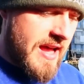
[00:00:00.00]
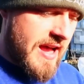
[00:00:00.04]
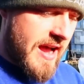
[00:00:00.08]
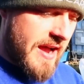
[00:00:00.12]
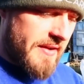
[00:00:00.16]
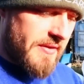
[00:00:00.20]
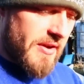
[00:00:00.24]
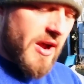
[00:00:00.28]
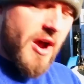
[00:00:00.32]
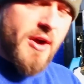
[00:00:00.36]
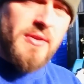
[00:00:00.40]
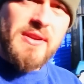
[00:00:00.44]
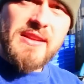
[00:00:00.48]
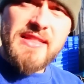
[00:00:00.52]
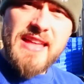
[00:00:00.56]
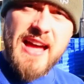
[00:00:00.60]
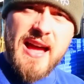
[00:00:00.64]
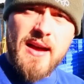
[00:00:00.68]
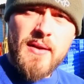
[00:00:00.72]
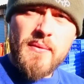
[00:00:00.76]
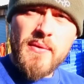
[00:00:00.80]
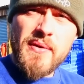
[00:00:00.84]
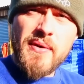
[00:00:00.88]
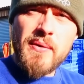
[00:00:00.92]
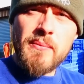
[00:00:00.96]
And not only
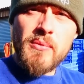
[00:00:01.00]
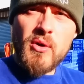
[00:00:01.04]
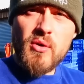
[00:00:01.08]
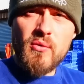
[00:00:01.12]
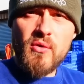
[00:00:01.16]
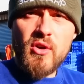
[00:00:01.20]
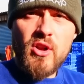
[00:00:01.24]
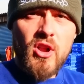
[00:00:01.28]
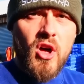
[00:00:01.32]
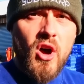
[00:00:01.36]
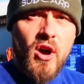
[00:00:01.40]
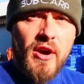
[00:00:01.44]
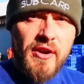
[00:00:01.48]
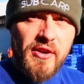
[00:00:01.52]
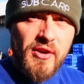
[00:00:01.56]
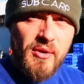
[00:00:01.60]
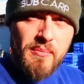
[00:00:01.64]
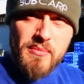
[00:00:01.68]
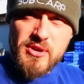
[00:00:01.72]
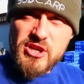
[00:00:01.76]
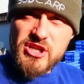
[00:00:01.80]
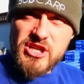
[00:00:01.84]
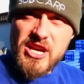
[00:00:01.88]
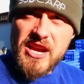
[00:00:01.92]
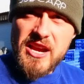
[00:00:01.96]
that, well, I'm not relying
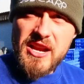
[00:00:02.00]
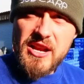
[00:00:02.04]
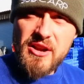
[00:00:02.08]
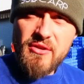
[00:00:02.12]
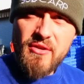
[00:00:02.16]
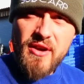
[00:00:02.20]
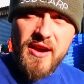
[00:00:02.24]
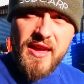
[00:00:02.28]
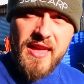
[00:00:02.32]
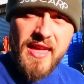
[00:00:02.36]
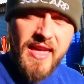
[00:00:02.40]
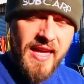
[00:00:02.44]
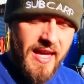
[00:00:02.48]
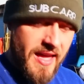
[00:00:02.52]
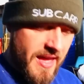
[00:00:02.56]
on machinery.